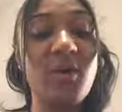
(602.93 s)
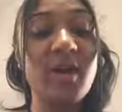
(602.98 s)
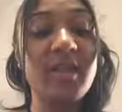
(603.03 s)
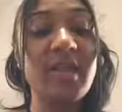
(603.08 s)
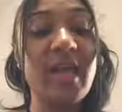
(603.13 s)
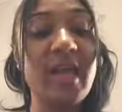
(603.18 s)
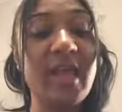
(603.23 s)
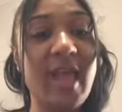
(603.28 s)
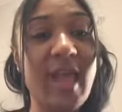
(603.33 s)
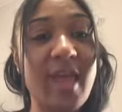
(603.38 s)

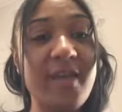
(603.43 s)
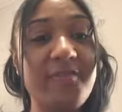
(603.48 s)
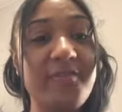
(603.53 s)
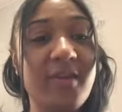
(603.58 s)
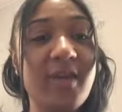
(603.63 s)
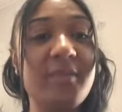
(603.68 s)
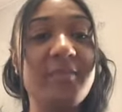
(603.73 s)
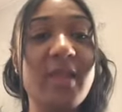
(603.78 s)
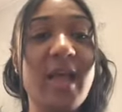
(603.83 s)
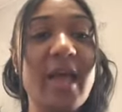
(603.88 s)
They gave
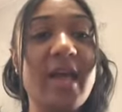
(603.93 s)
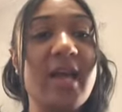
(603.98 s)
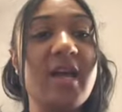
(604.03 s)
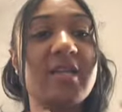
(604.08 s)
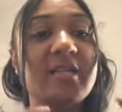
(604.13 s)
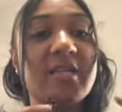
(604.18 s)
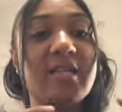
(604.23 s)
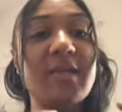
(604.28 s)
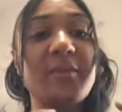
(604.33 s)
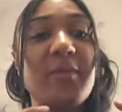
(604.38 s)
him like a
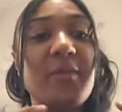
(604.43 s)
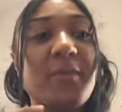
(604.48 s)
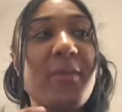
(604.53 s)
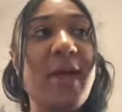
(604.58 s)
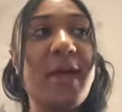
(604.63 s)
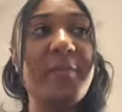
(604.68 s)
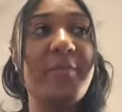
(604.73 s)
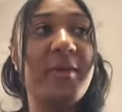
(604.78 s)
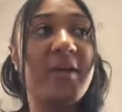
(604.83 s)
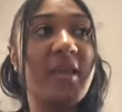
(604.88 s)
slip of
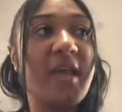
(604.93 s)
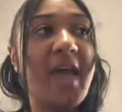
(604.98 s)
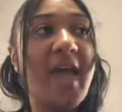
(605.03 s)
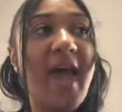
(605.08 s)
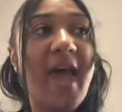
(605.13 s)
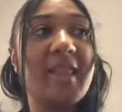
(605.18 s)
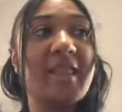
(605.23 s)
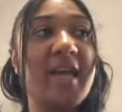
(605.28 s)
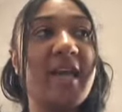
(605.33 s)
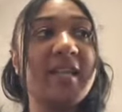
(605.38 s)
paper that
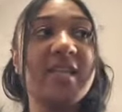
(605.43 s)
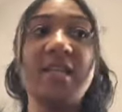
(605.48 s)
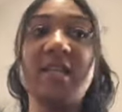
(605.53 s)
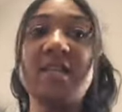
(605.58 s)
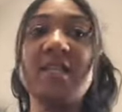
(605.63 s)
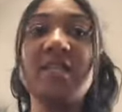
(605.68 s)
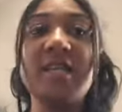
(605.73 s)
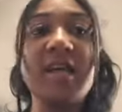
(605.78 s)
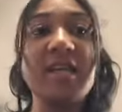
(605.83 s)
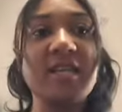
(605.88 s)
had like the
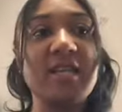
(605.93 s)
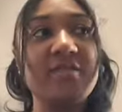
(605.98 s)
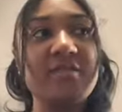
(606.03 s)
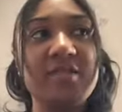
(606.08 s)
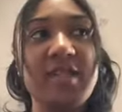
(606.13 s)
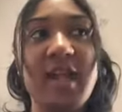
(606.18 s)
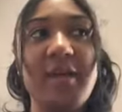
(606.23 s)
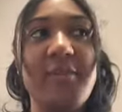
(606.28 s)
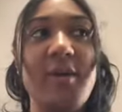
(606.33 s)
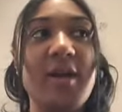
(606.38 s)
detective's
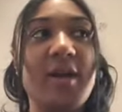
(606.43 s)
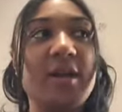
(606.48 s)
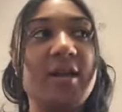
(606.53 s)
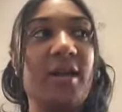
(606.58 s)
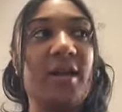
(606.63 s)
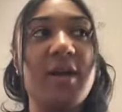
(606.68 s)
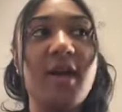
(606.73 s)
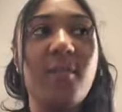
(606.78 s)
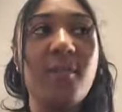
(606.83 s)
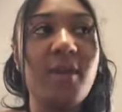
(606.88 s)
name on it,
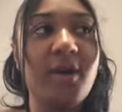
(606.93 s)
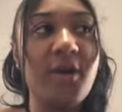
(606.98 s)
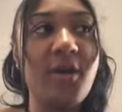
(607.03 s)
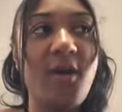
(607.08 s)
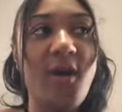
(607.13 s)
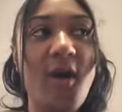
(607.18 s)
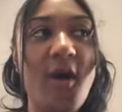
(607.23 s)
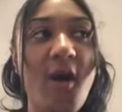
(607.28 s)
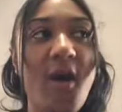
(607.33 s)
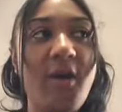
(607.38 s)
the number to
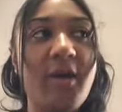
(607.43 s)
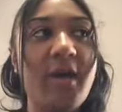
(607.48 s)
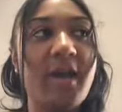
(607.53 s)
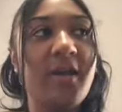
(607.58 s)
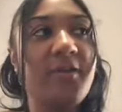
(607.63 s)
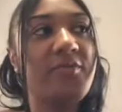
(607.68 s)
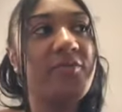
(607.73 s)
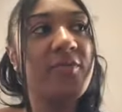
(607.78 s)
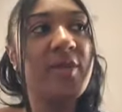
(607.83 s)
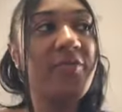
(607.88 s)
call.
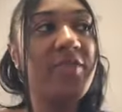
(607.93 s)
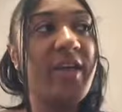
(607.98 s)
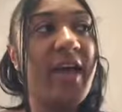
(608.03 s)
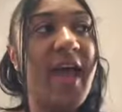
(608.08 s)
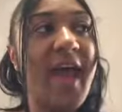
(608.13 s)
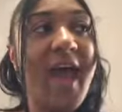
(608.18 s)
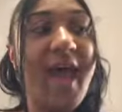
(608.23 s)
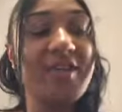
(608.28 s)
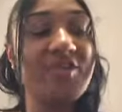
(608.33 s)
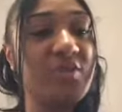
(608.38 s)
If
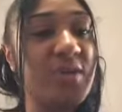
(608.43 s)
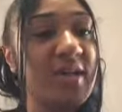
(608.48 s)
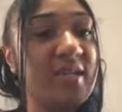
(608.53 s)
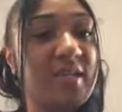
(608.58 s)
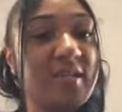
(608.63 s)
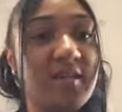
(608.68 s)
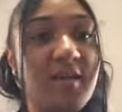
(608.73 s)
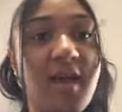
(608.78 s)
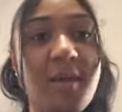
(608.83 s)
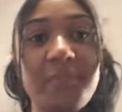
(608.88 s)
the
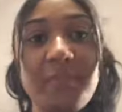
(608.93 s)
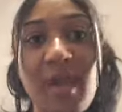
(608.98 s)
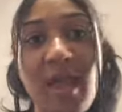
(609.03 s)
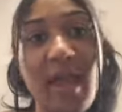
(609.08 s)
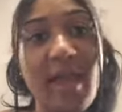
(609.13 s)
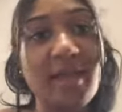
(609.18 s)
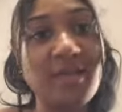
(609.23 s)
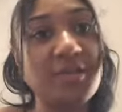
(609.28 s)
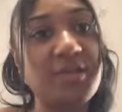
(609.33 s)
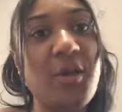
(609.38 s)
address
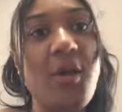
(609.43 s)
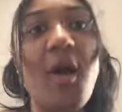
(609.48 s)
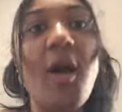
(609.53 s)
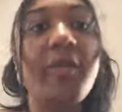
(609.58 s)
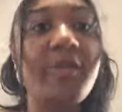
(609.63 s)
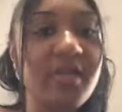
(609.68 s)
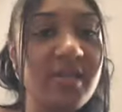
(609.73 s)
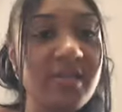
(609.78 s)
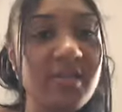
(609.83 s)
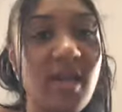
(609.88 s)
updates, call
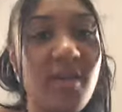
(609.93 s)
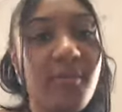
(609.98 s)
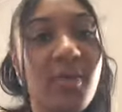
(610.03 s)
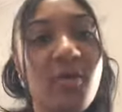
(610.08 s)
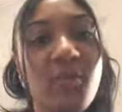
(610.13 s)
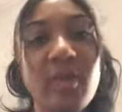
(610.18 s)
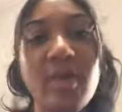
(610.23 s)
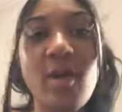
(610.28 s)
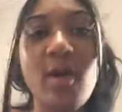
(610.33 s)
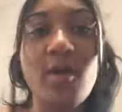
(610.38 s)
this number
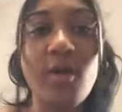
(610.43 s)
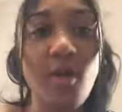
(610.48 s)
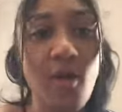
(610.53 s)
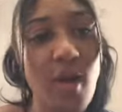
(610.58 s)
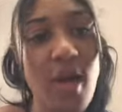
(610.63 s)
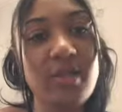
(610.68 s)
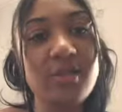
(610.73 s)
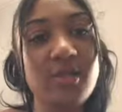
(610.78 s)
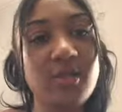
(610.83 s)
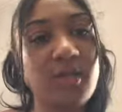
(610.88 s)
and we gonna go
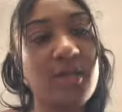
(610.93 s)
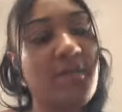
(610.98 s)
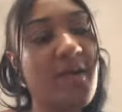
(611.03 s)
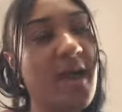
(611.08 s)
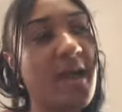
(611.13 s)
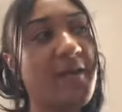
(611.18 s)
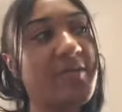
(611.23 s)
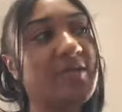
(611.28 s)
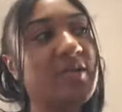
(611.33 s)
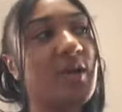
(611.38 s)
out to it, right?